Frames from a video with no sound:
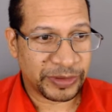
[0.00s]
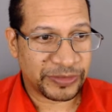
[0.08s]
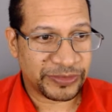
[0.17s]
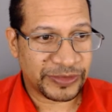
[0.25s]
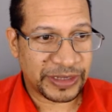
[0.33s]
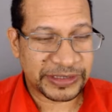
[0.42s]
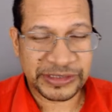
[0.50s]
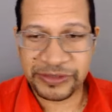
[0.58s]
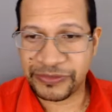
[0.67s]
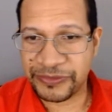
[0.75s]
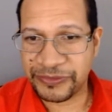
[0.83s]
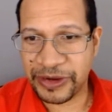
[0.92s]
because that's
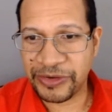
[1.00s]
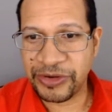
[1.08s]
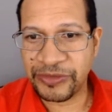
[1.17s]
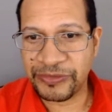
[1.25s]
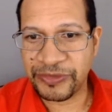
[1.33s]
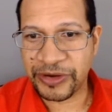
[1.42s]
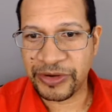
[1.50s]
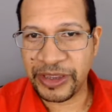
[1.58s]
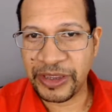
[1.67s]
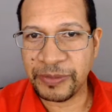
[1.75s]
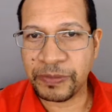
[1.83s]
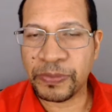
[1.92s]
a very,
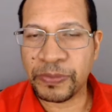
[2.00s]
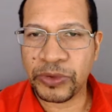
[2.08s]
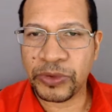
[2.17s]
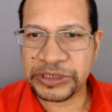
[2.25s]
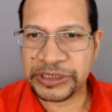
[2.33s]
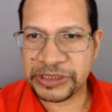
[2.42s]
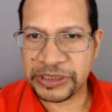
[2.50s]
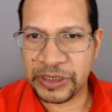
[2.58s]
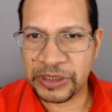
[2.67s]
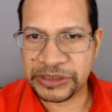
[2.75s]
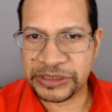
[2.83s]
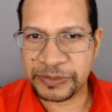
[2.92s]
very important
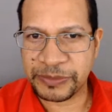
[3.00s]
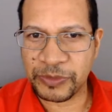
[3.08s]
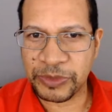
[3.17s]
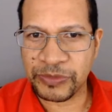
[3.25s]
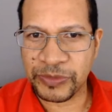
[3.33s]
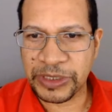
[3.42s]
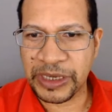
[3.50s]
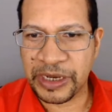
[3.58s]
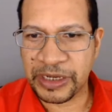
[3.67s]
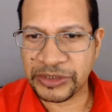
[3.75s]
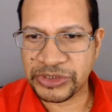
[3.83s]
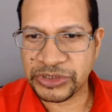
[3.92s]
concept with
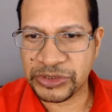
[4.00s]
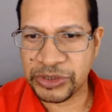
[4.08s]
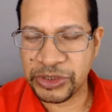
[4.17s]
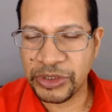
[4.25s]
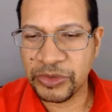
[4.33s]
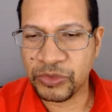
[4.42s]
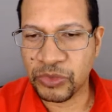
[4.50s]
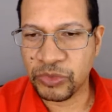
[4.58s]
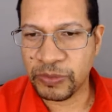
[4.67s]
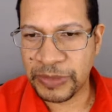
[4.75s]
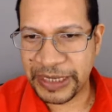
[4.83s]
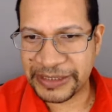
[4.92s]
regards to
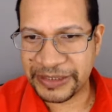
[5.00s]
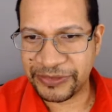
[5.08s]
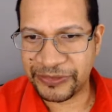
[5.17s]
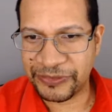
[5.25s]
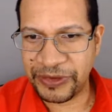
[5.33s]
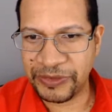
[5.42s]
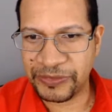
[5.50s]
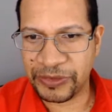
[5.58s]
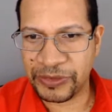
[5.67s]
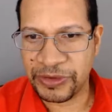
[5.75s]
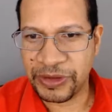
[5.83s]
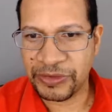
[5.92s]
rheumatic fever